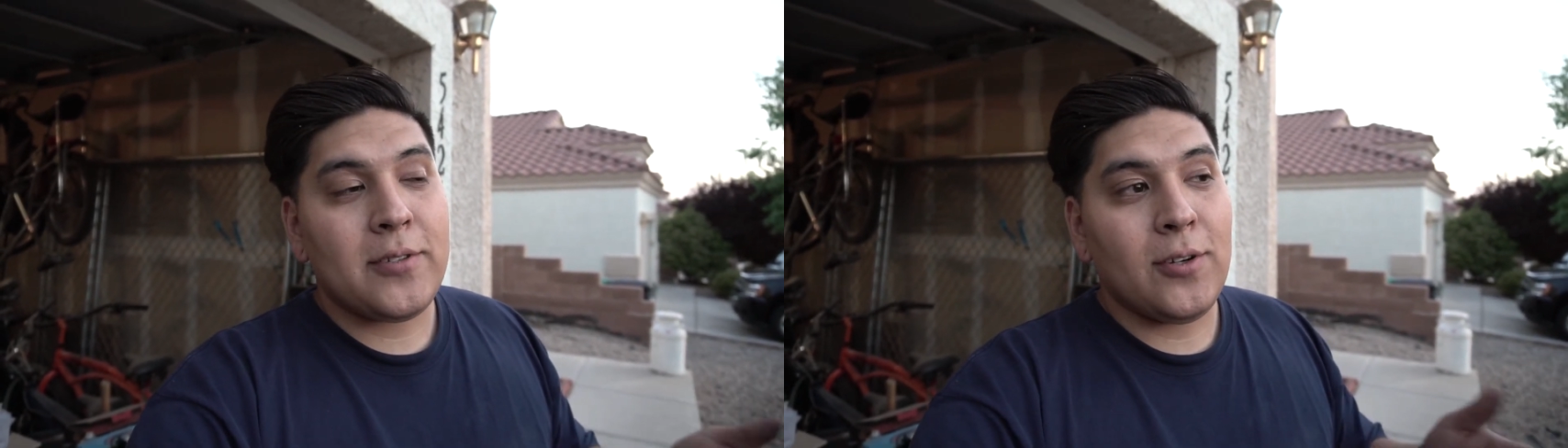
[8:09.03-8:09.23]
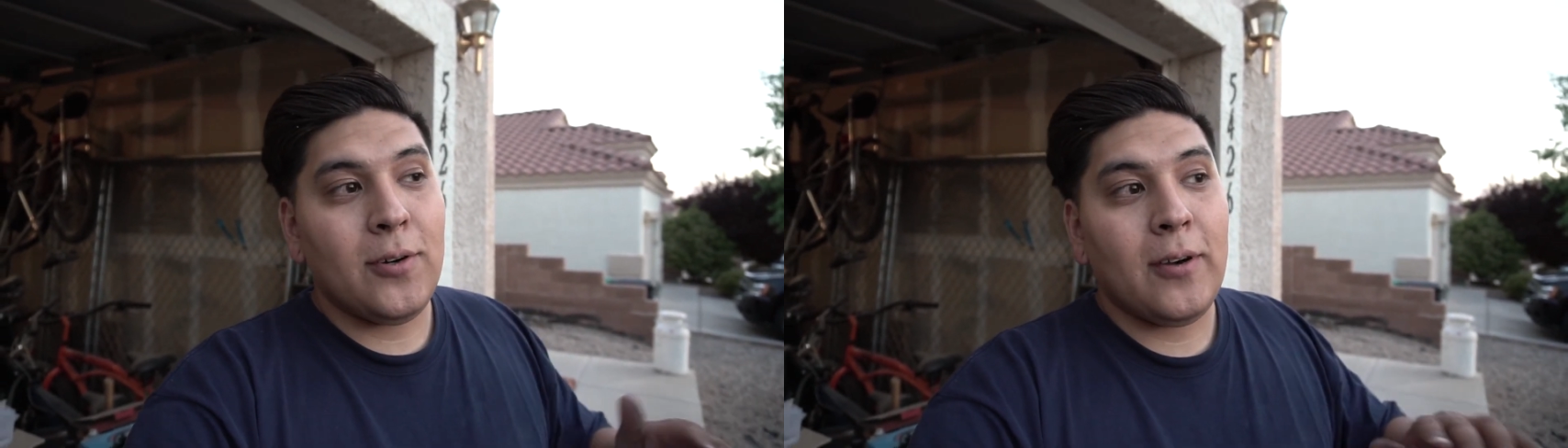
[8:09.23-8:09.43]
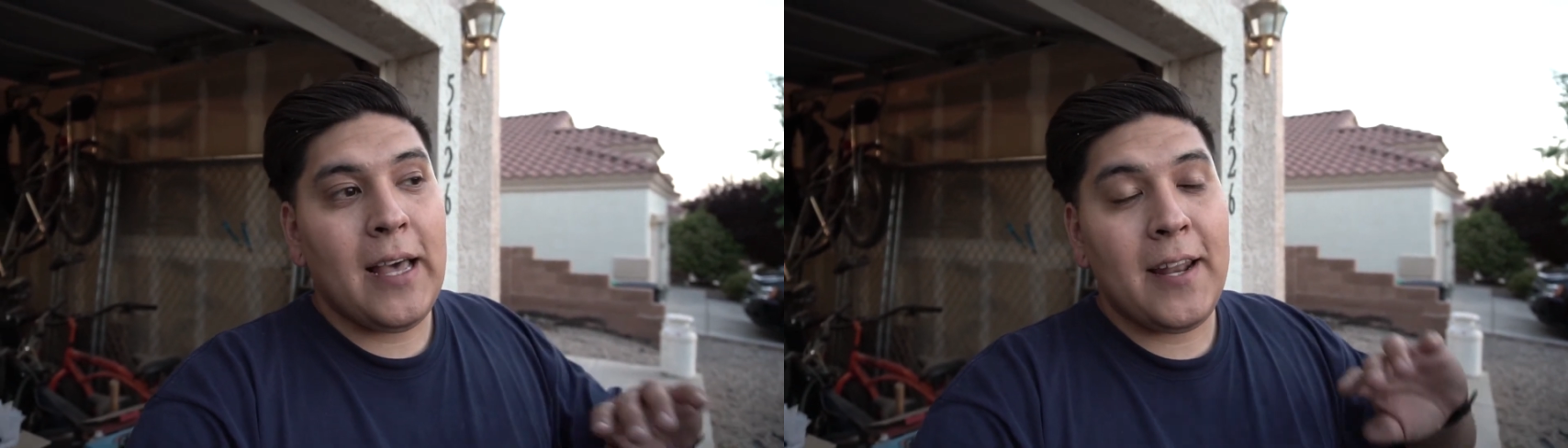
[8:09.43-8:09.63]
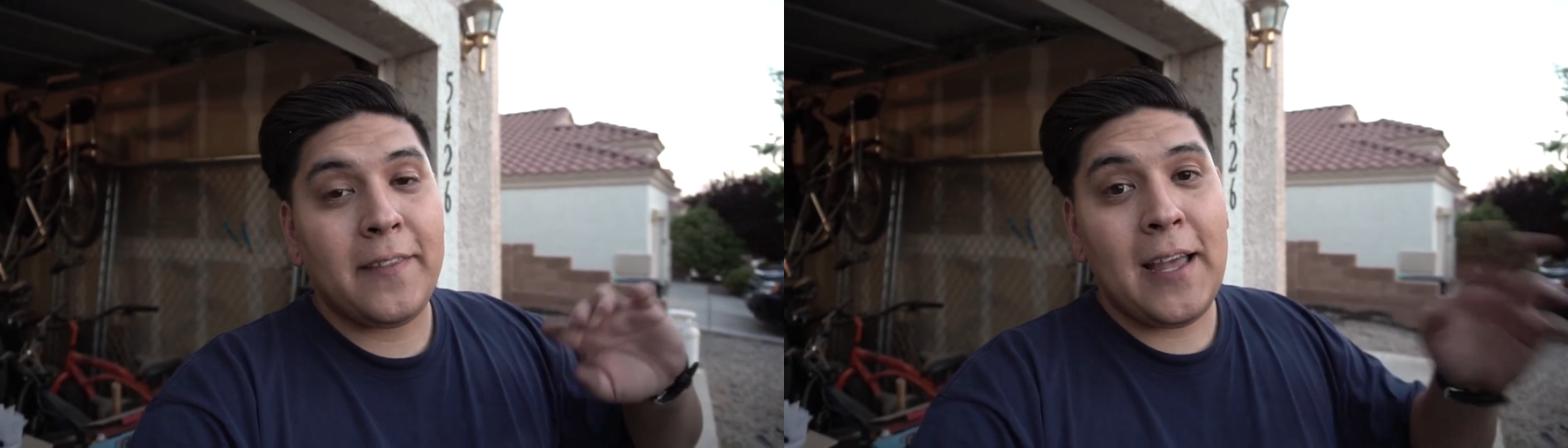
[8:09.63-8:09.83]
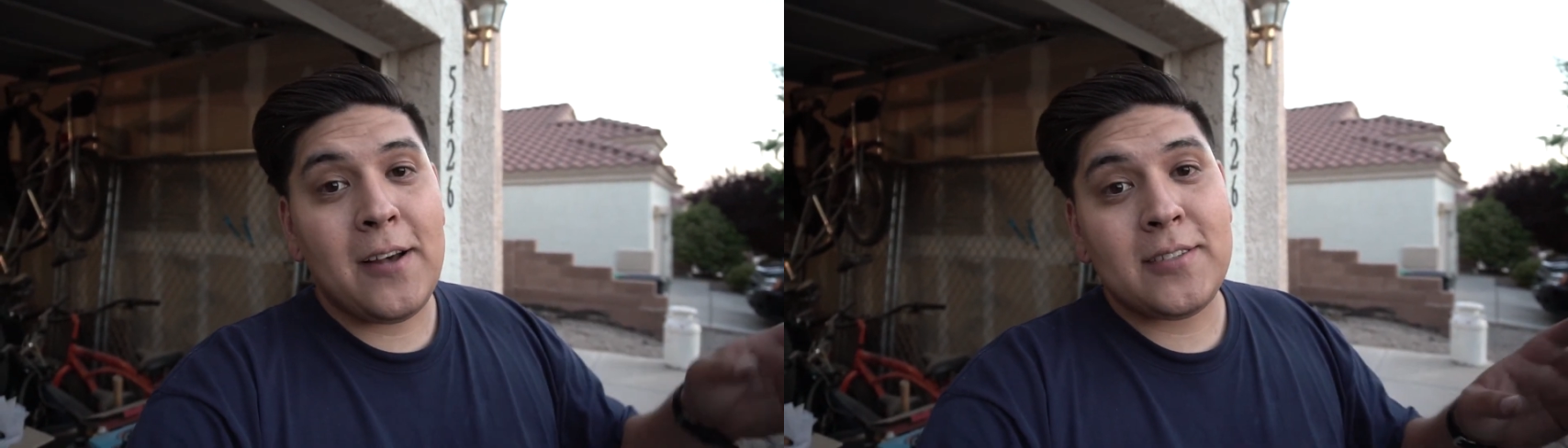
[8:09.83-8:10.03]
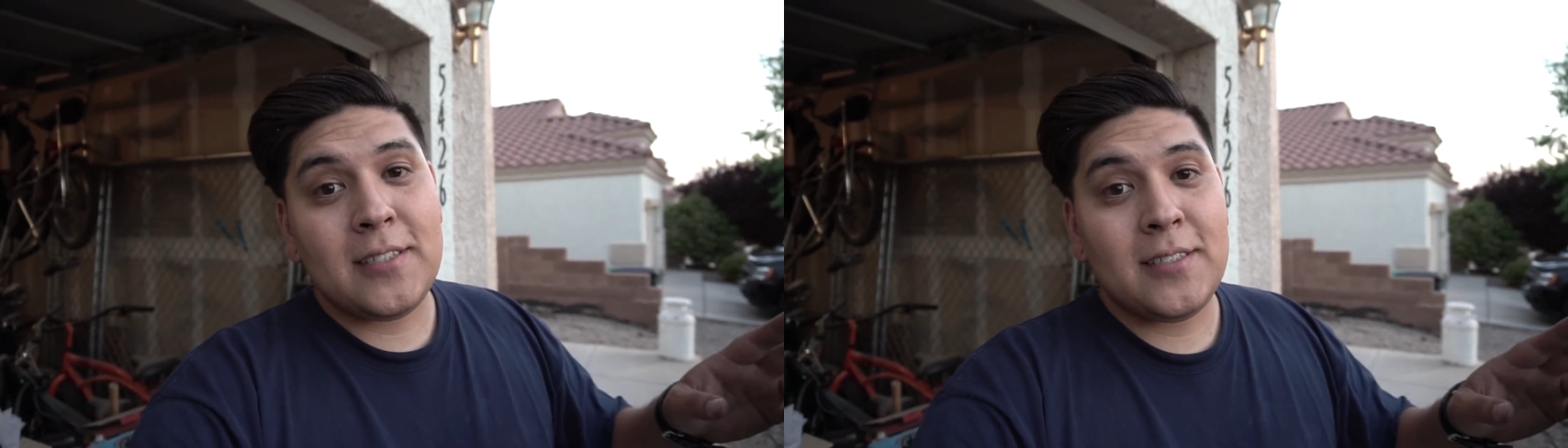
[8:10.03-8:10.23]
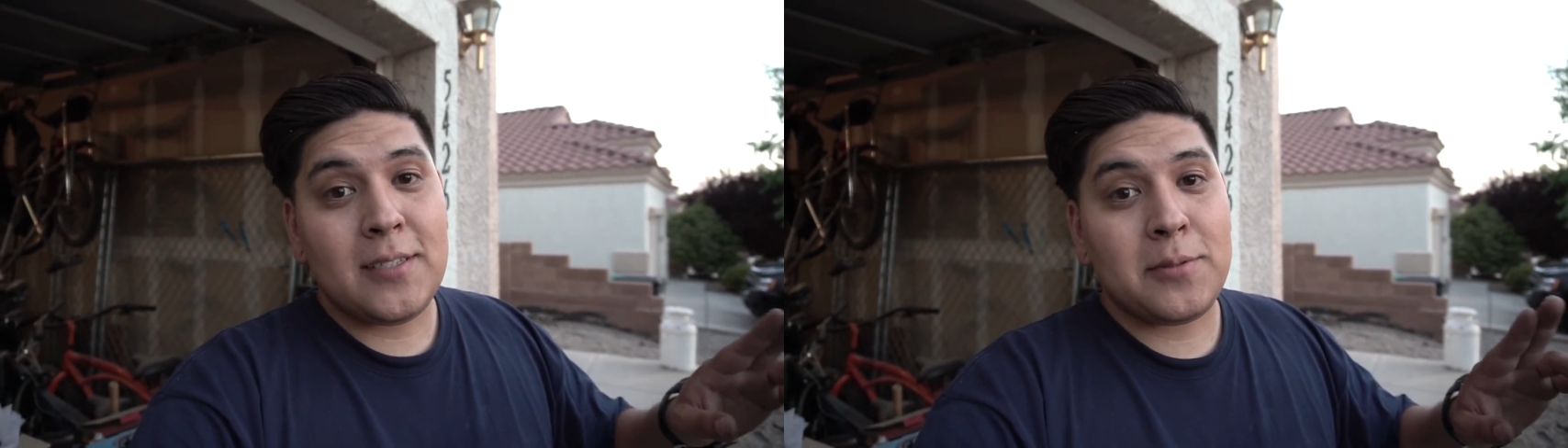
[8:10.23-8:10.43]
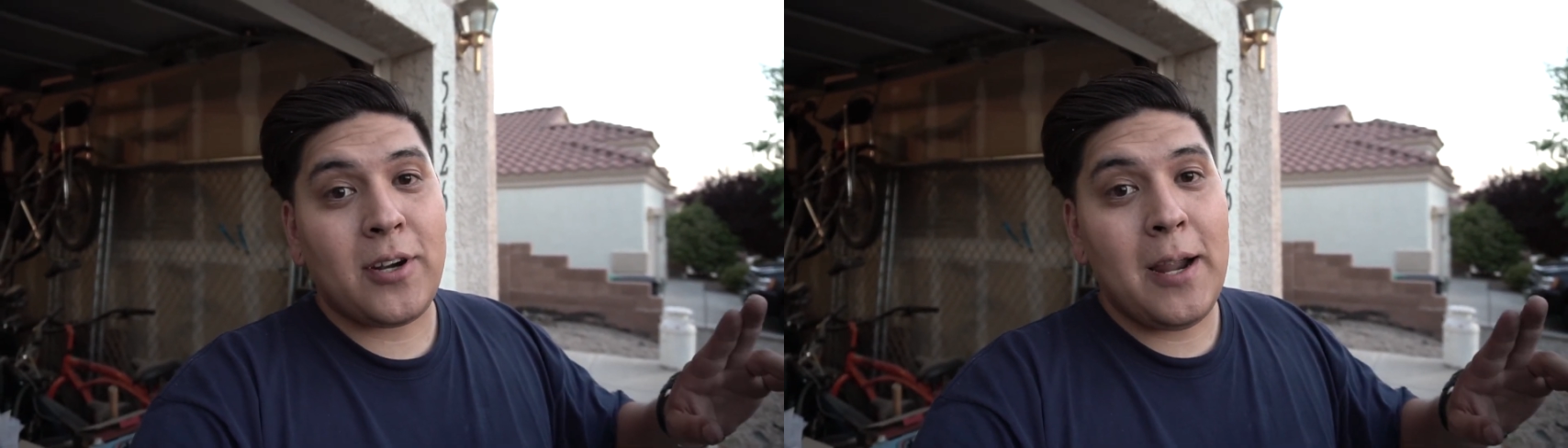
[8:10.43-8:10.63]
So at 1,000
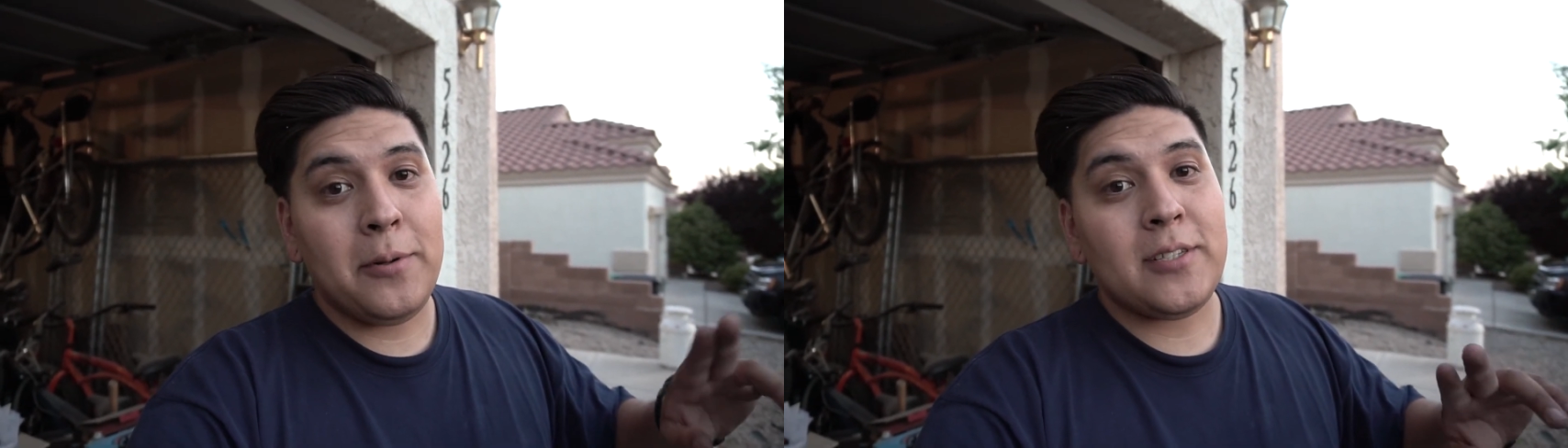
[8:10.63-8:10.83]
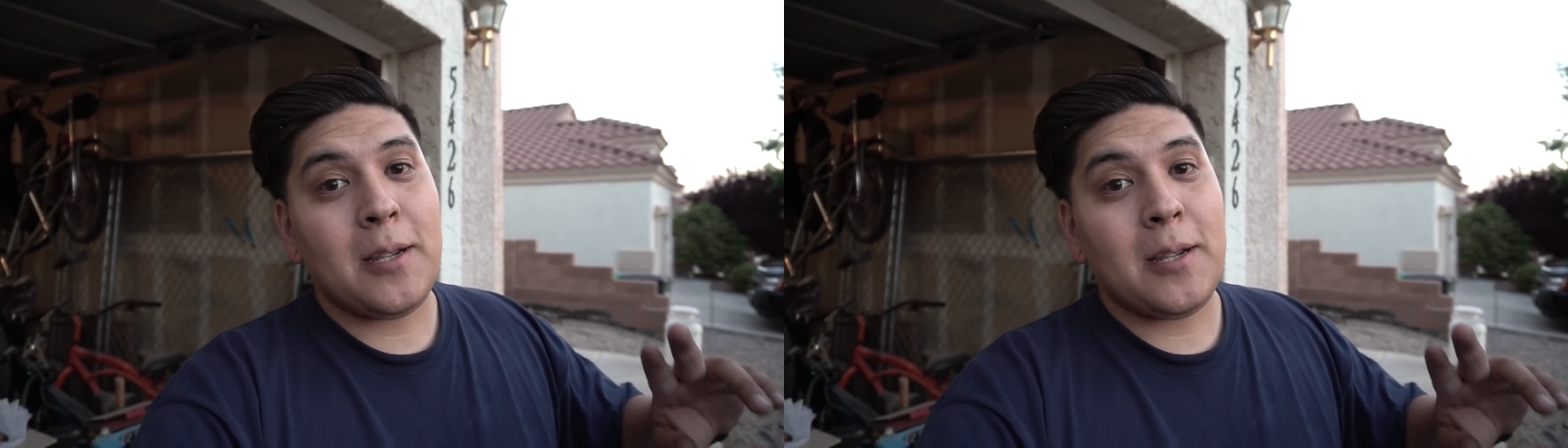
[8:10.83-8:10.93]
subscribers,